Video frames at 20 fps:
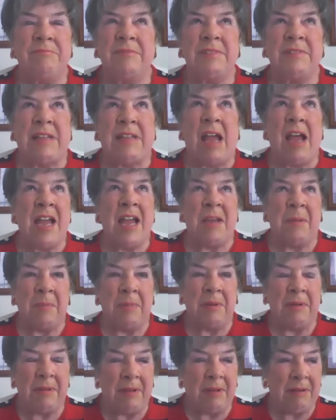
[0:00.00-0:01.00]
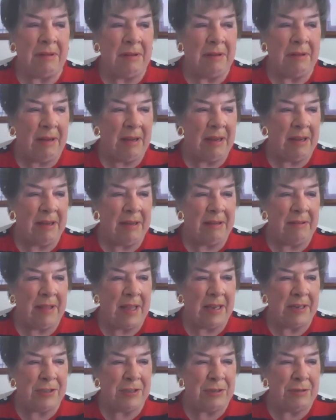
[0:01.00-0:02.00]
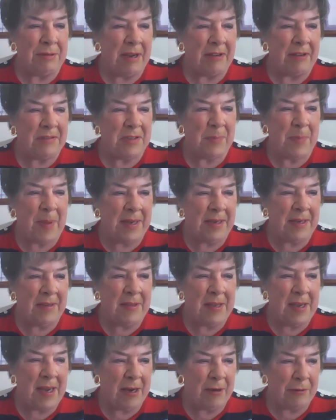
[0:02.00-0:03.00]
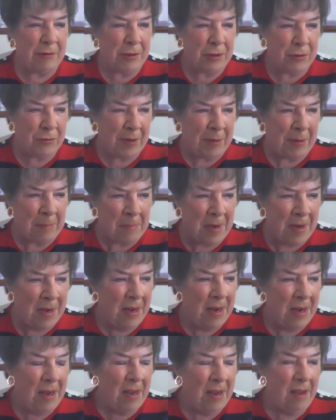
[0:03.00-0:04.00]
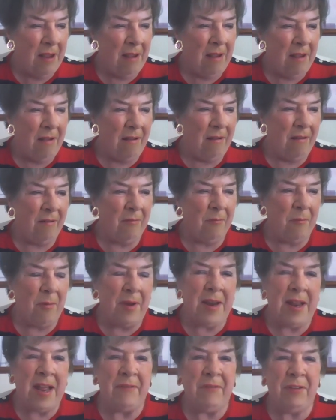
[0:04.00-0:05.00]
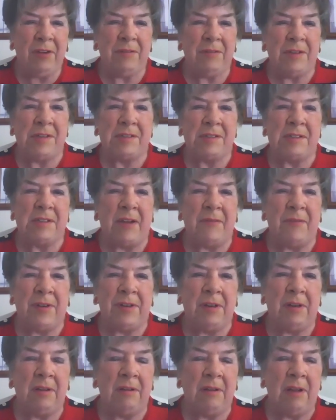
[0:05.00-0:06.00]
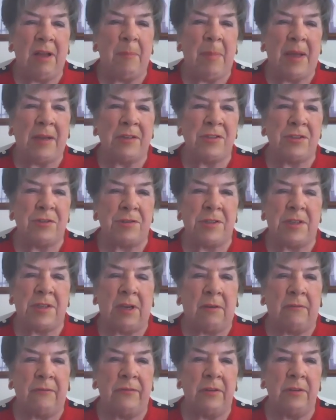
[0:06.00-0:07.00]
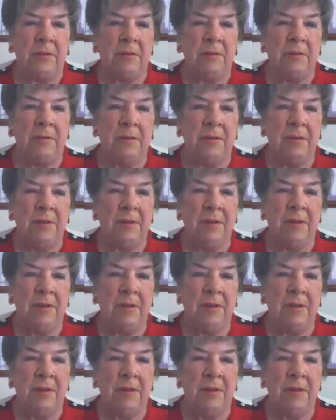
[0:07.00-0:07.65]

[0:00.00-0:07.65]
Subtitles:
time that you have spent in the Airstream, what have you discovered about yourself that